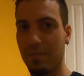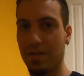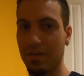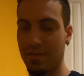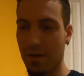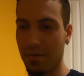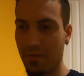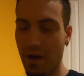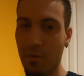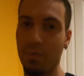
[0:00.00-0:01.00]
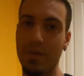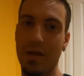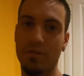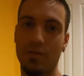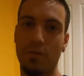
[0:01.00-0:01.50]
because that would have helped me
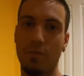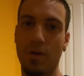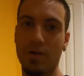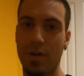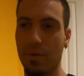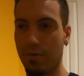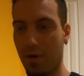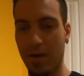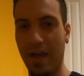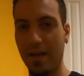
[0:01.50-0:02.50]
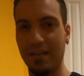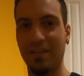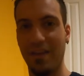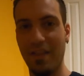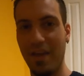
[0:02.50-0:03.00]
out so much. I would have gone ahead and
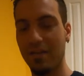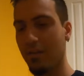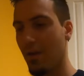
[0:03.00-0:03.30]
done that,